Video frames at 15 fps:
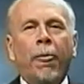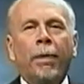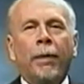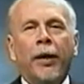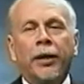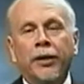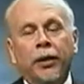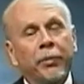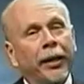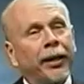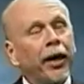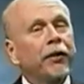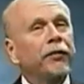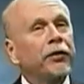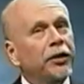And he said, be
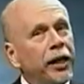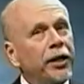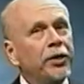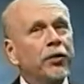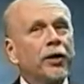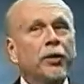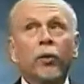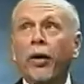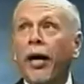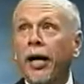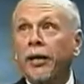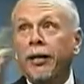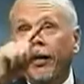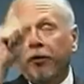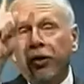careful, dangerous. We
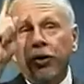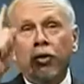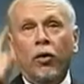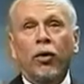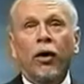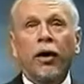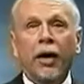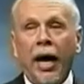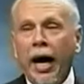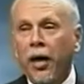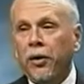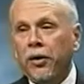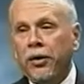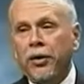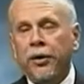had several-story
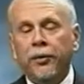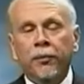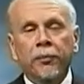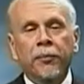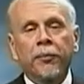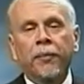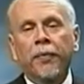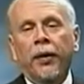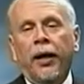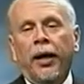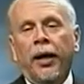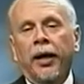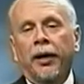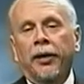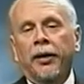house.
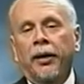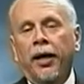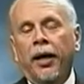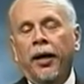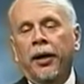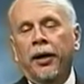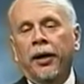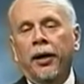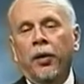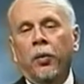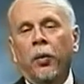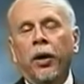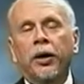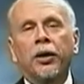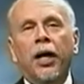And
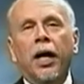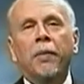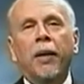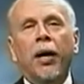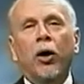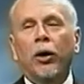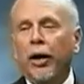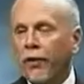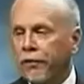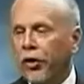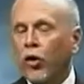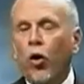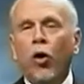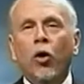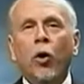one time I left the
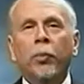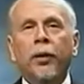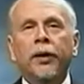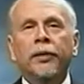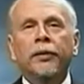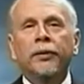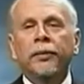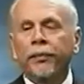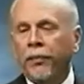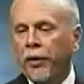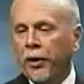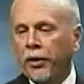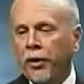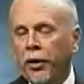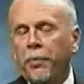door open
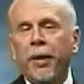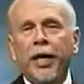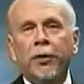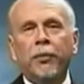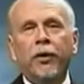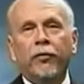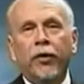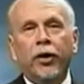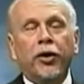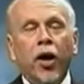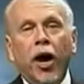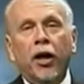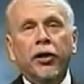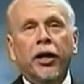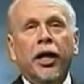to the basement for the
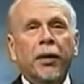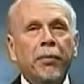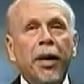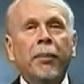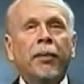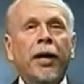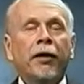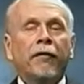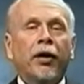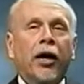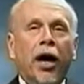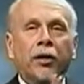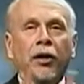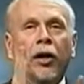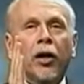dog to come up, and I
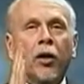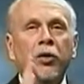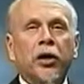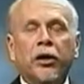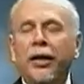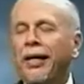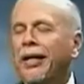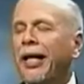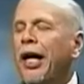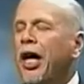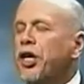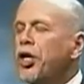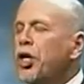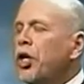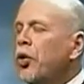forgot to close it. Next thing I
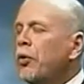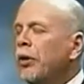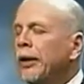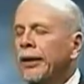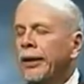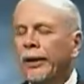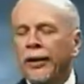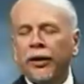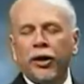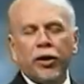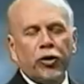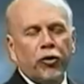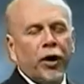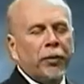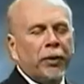knew,
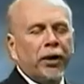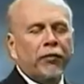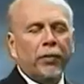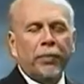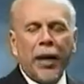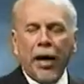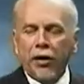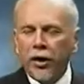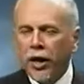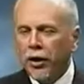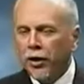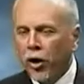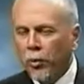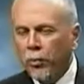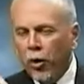screaming from down there, a
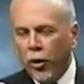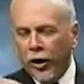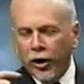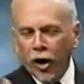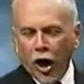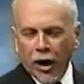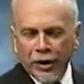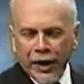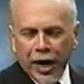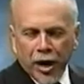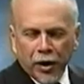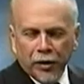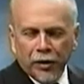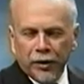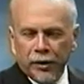little boy had gone
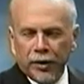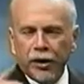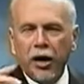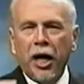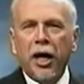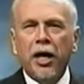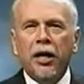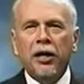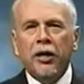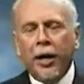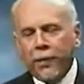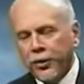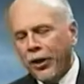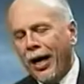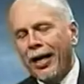down the stairs
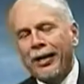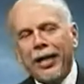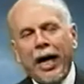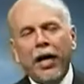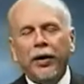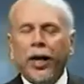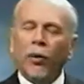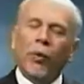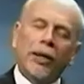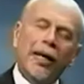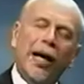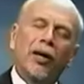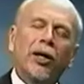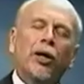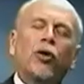upside down. I went
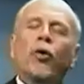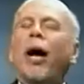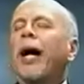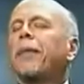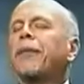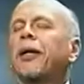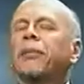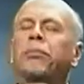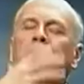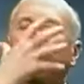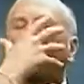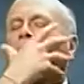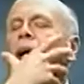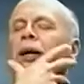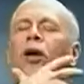down there, grabbed him,
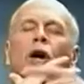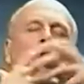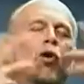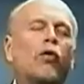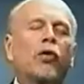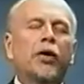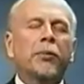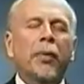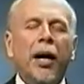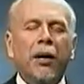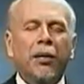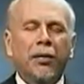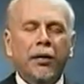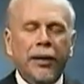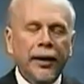blood all over his mouth.
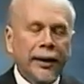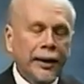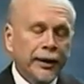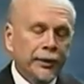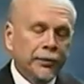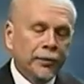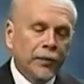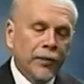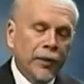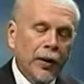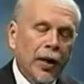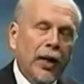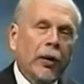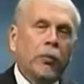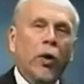
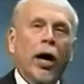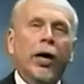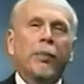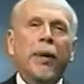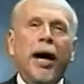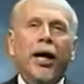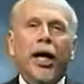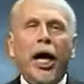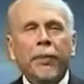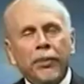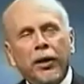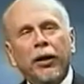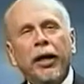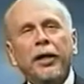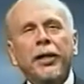Brought him back up,
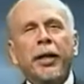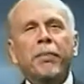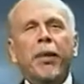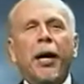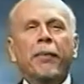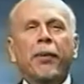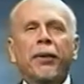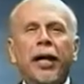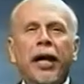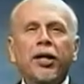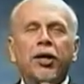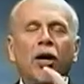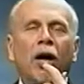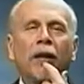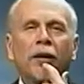cleaned him up, and then I
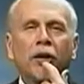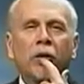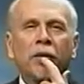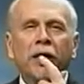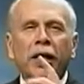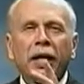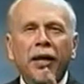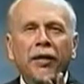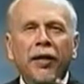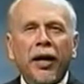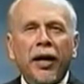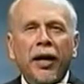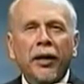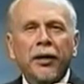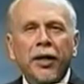saw the 2 teeth that
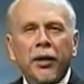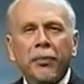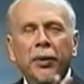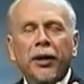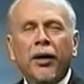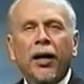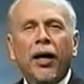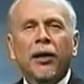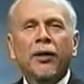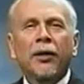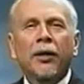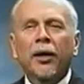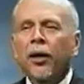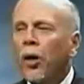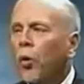had just been cut
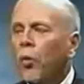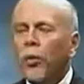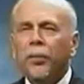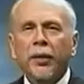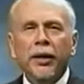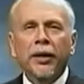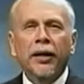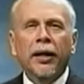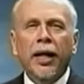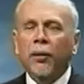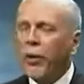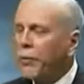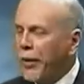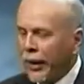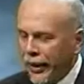were missing. I
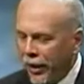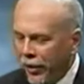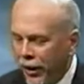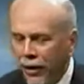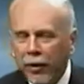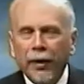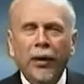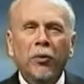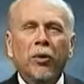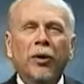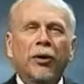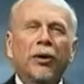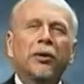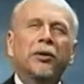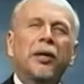went back down here, they were
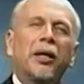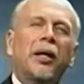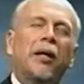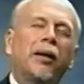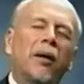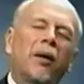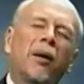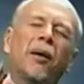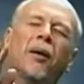little teeth. Oh.